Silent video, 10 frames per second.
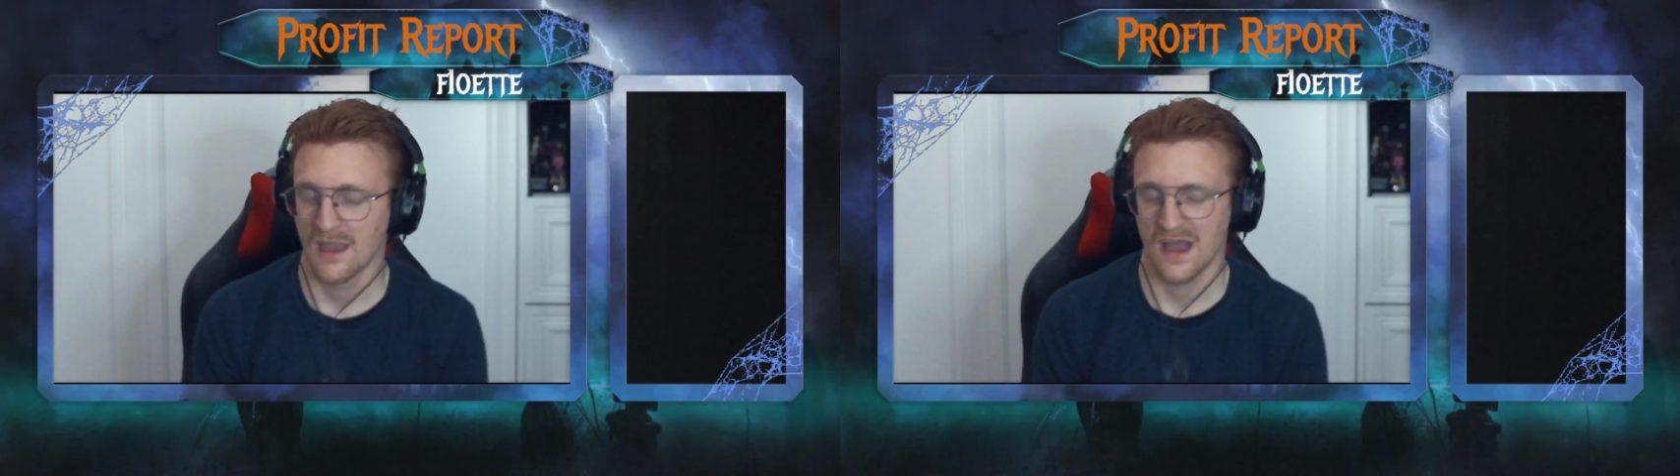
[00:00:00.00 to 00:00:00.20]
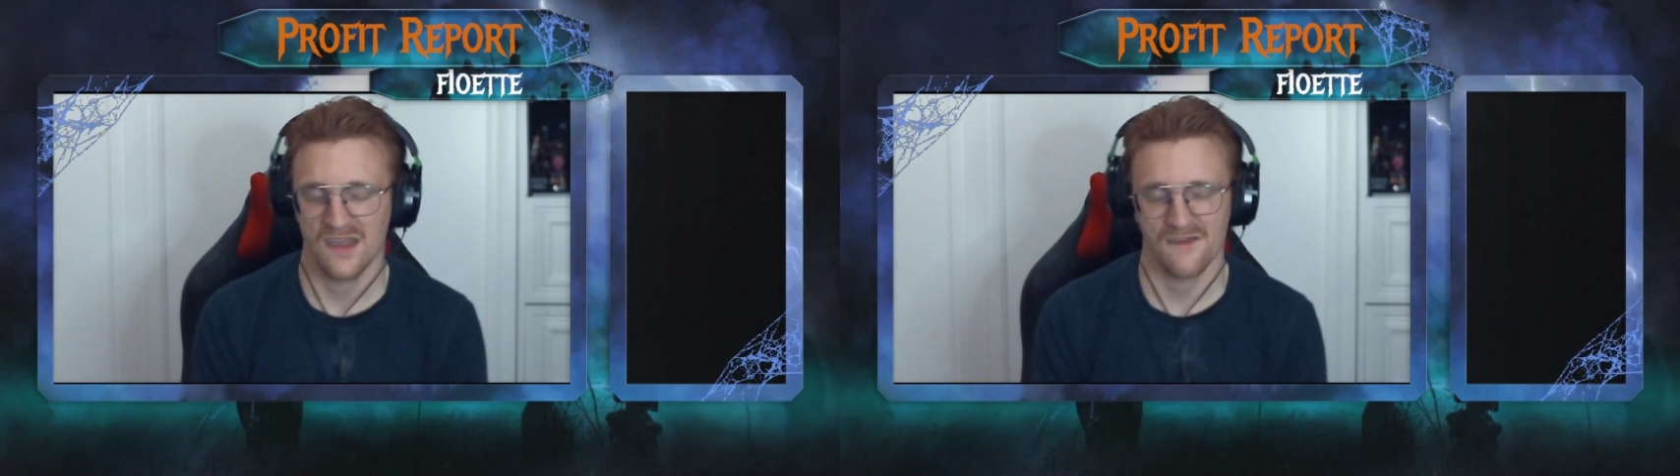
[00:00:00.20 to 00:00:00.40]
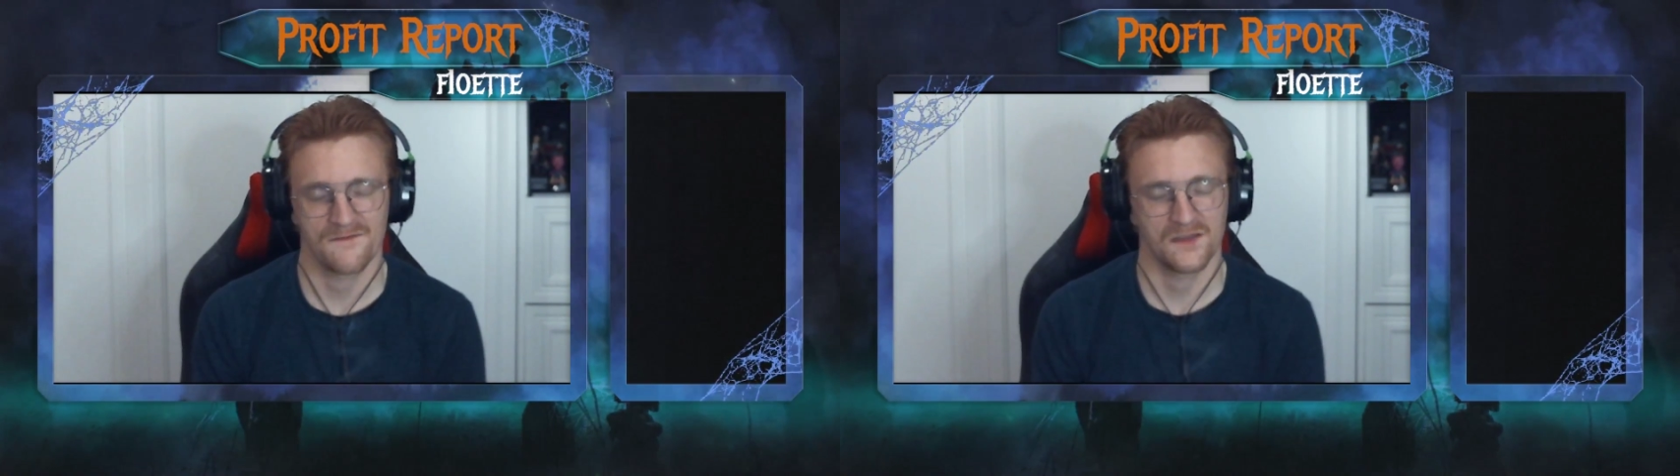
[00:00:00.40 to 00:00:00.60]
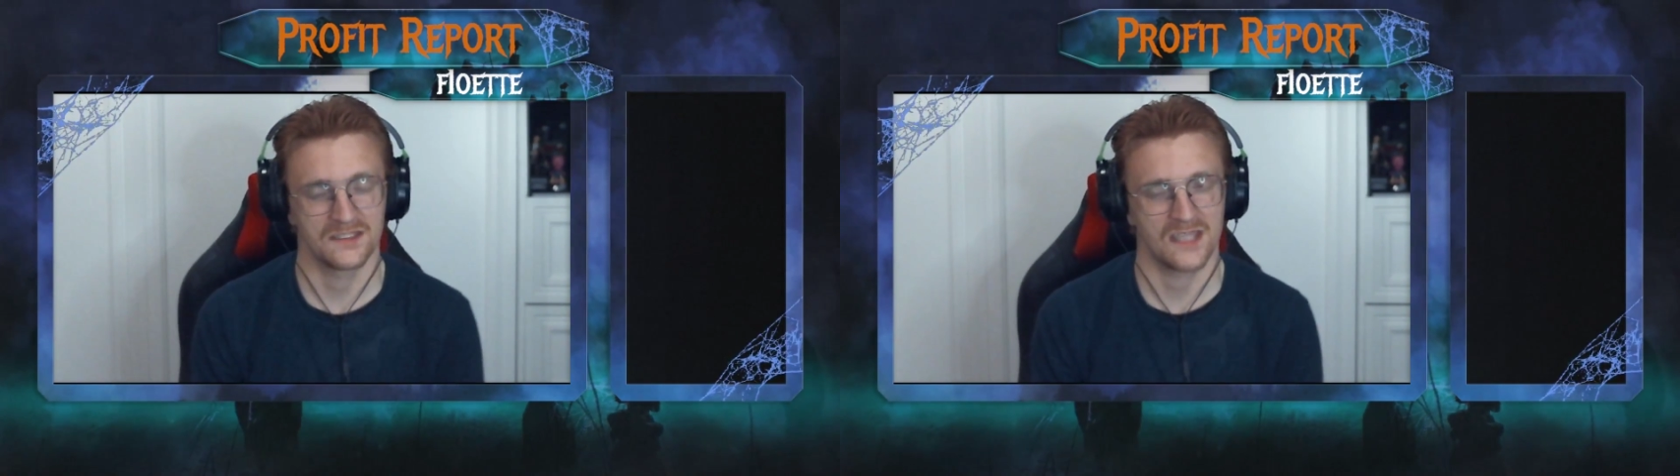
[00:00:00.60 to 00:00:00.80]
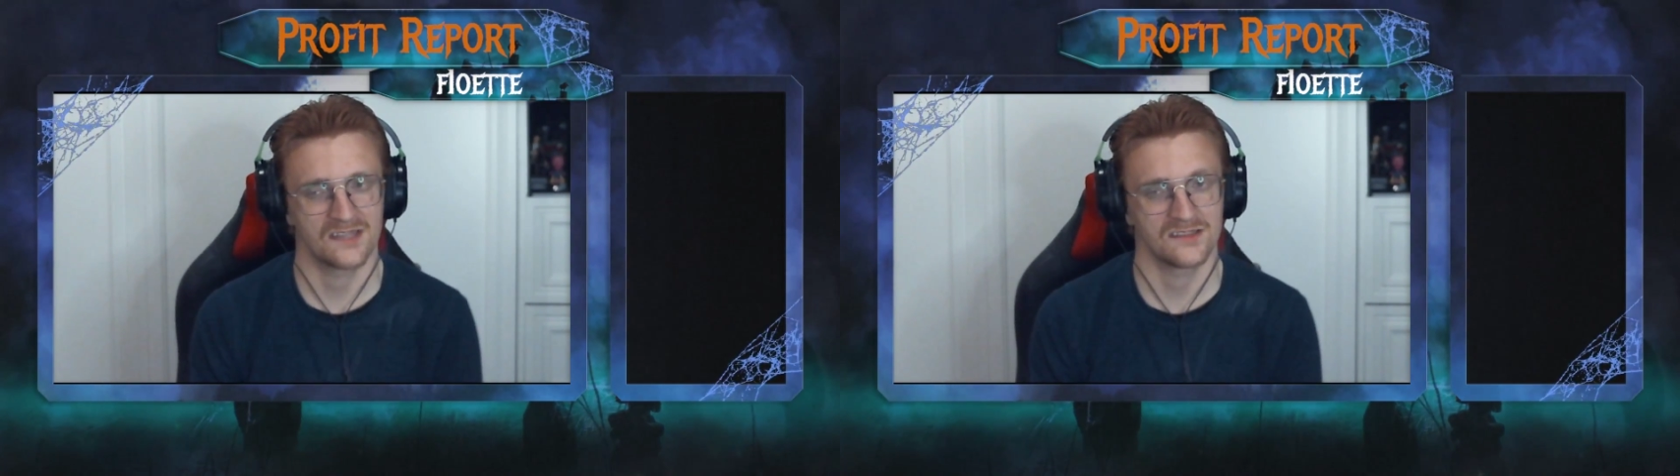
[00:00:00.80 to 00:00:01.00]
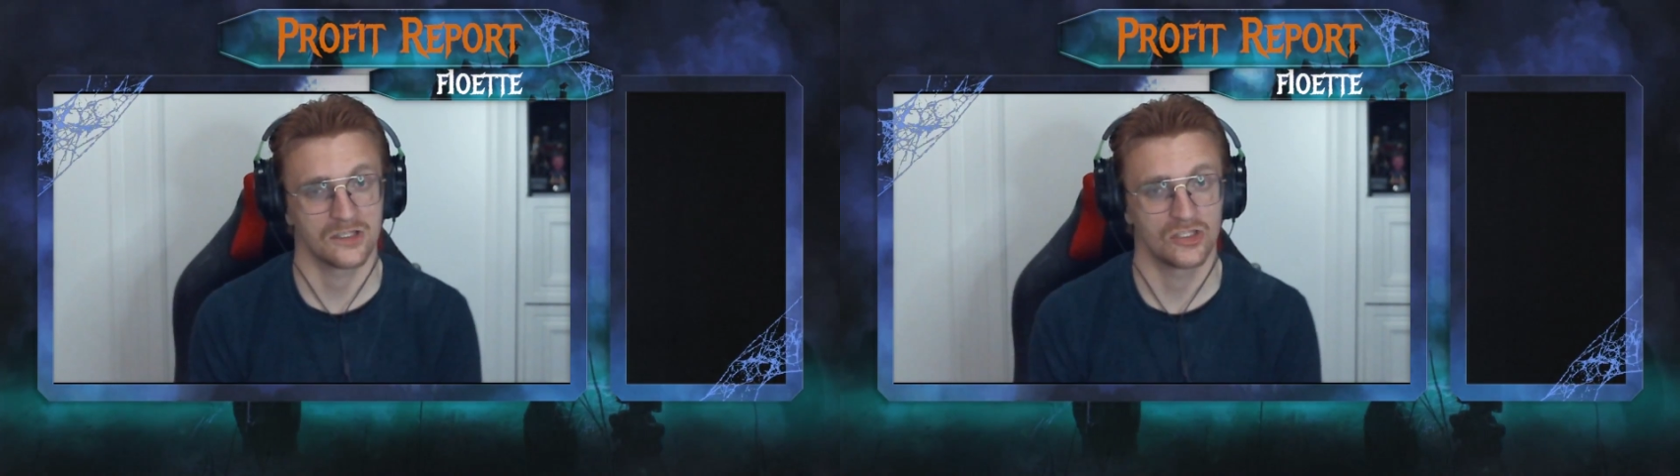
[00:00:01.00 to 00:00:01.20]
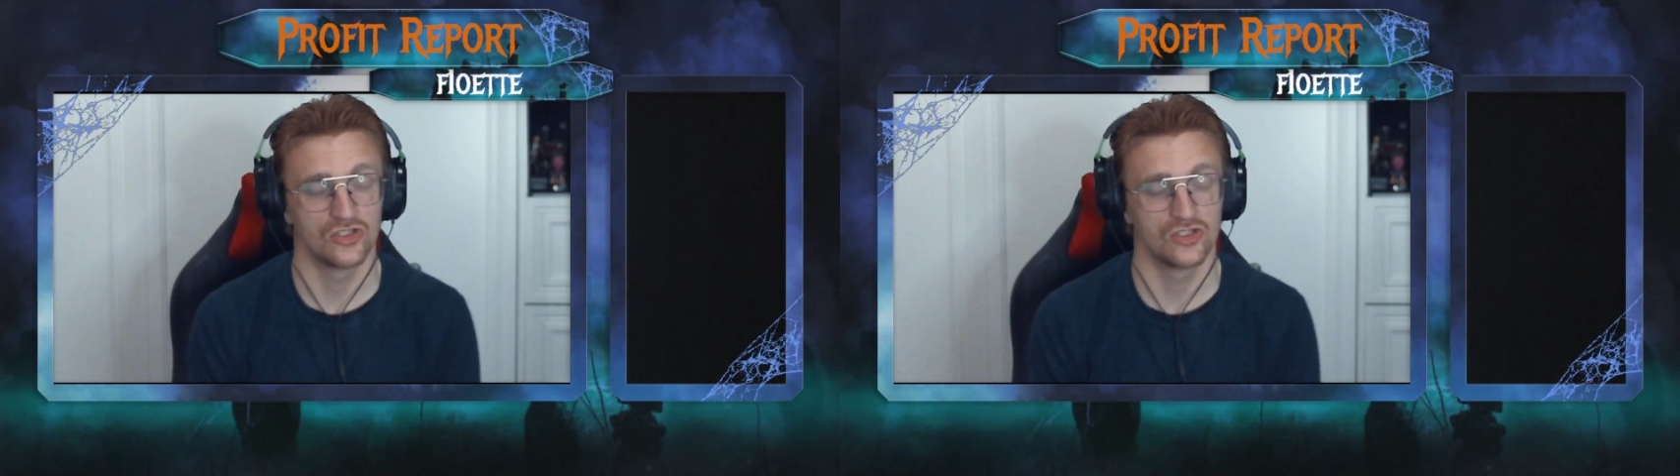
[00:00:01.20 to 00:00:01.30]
I have fantastic